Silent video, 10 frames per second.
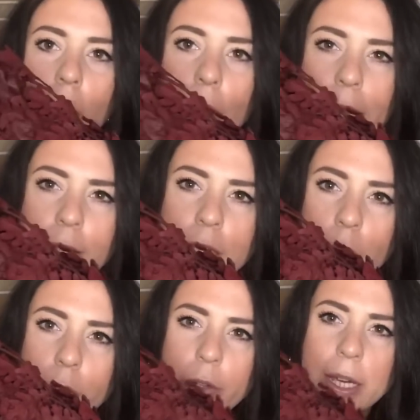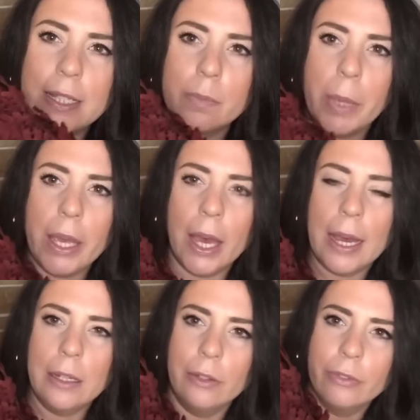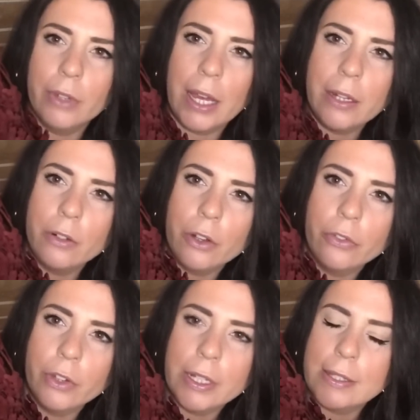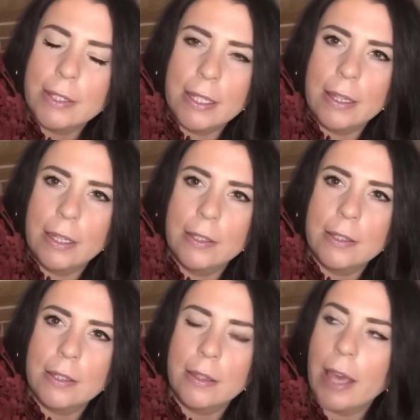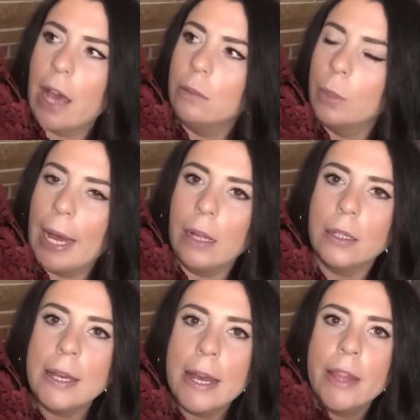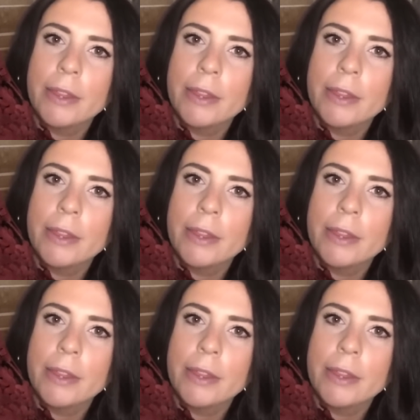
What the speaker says: Okay, so you guys may have, I don't know if you can see this that well.